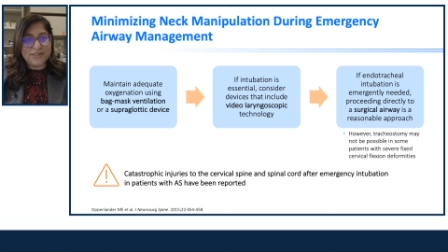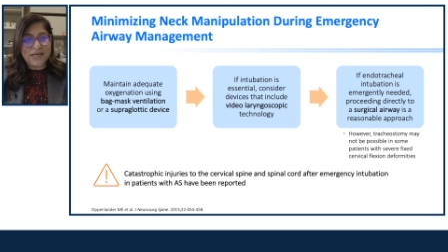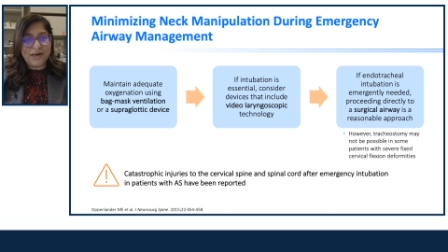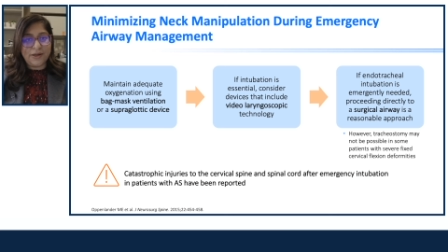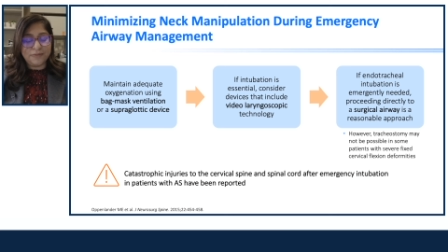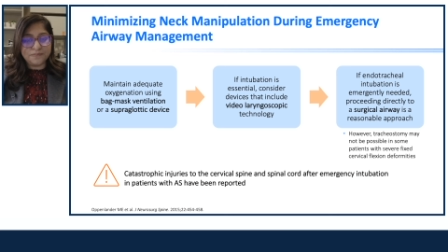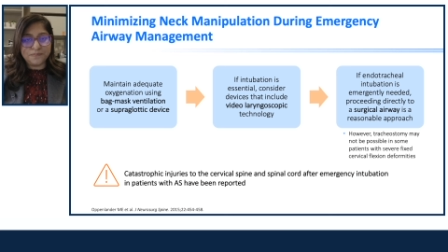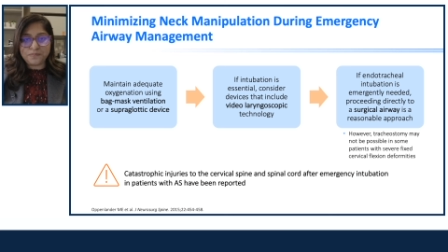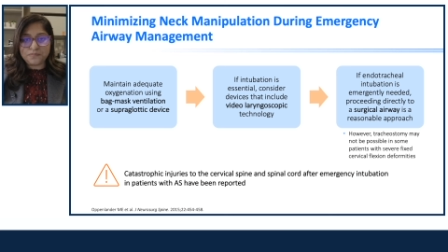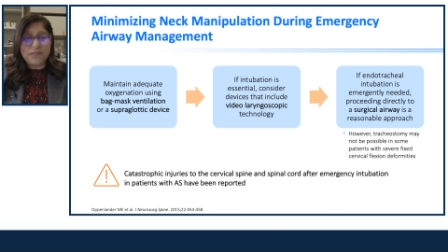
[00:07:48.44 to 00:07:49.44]
setting,
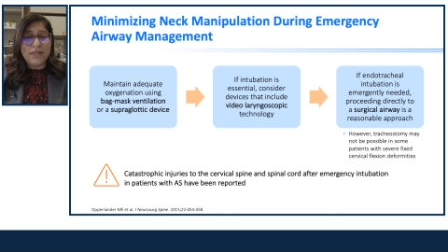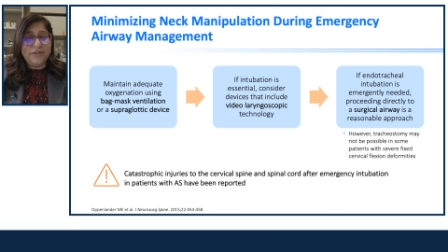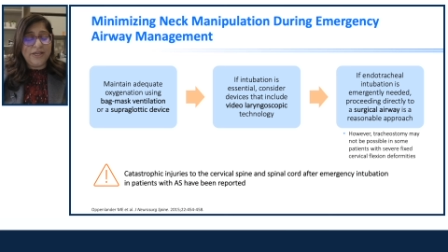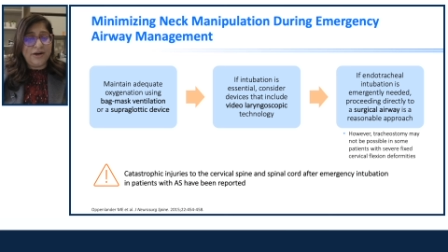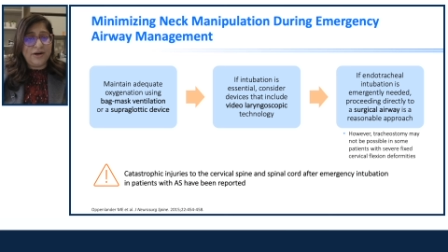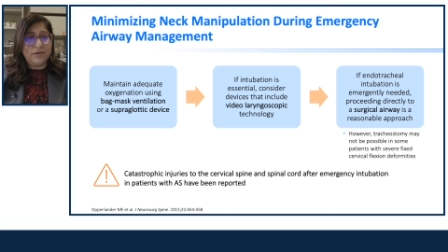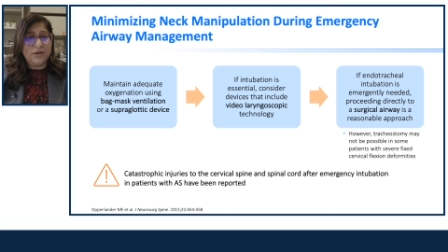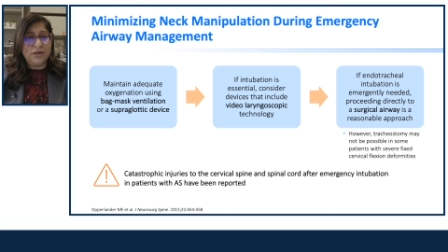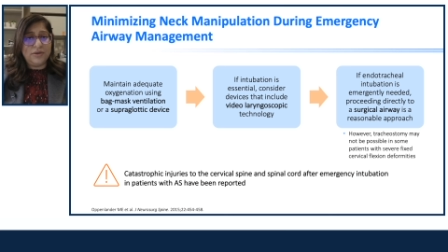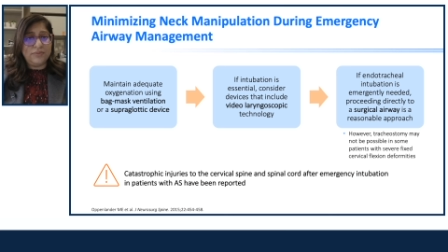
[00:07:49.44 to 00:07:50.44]
there are
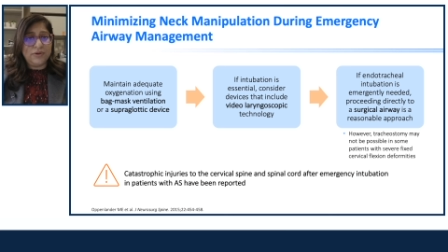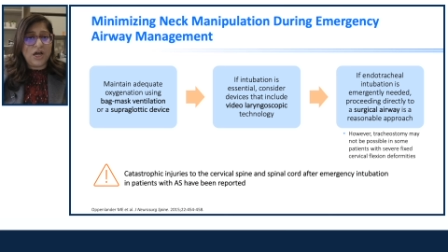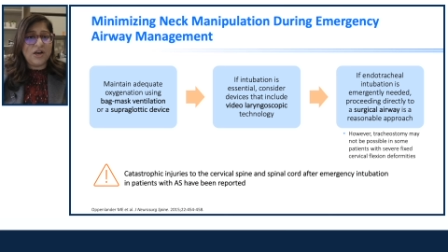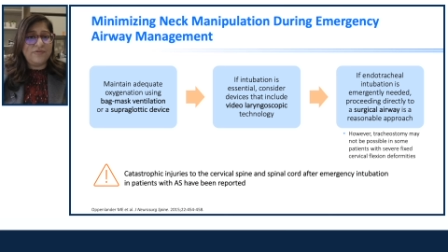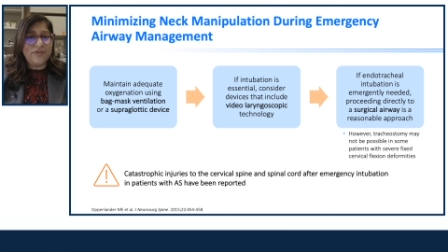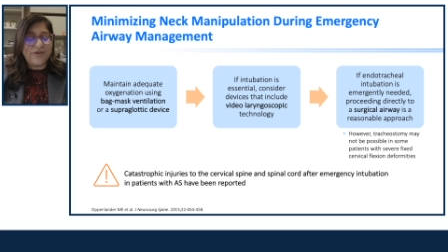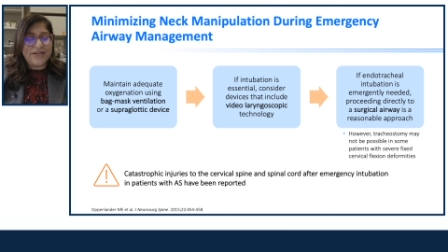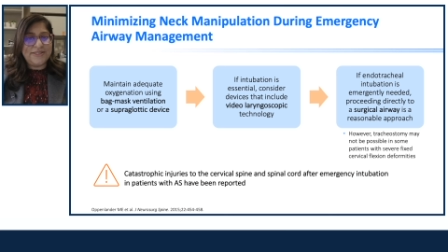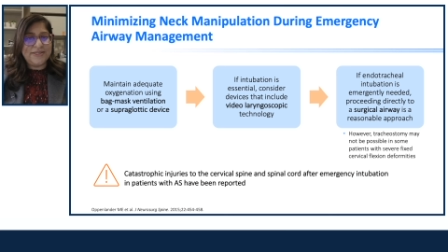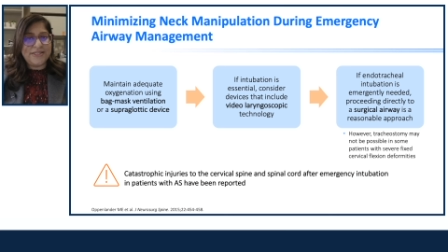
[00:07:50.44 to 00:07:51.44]
a lot of
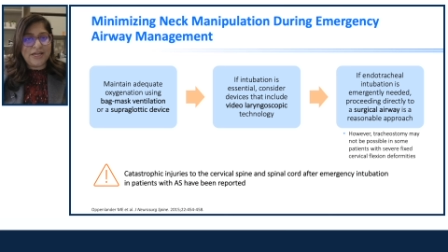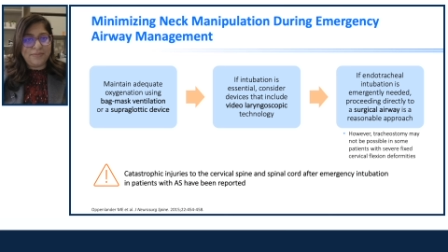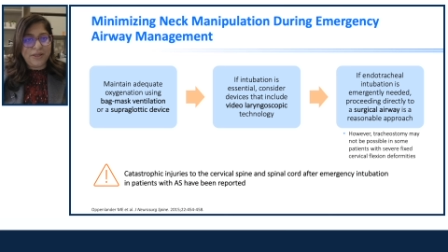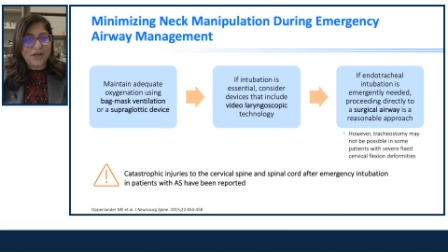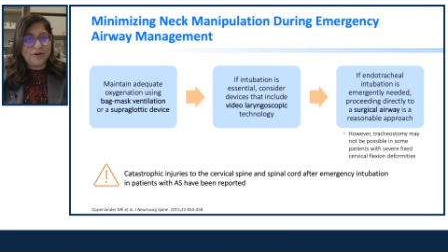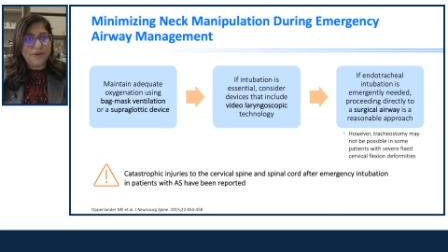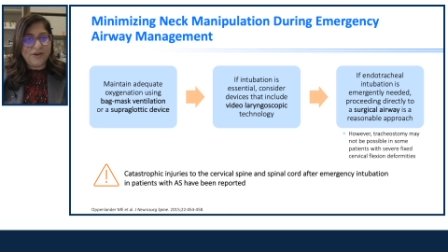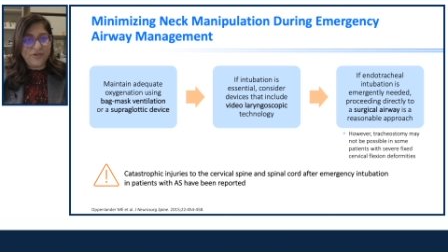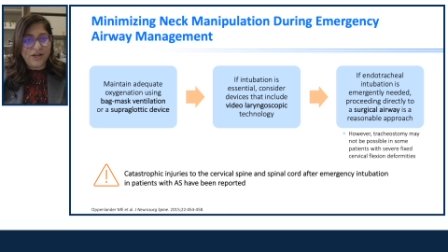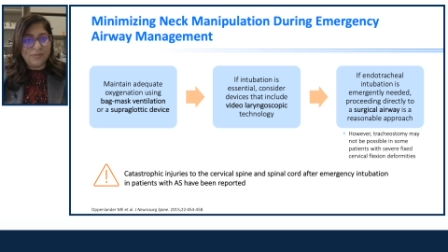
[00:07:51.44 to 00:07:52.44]
devices that may not be
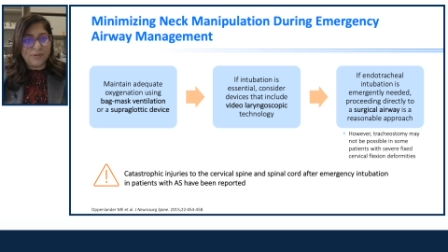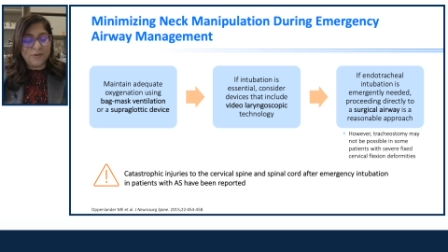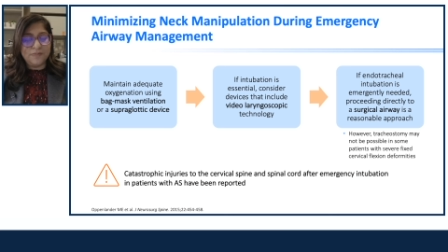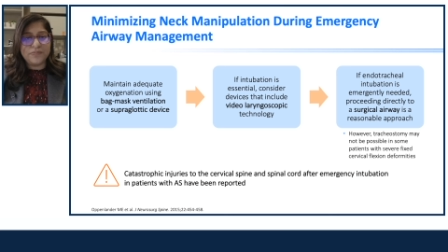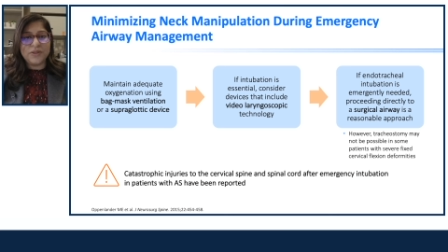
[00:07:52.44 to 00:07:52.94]
available,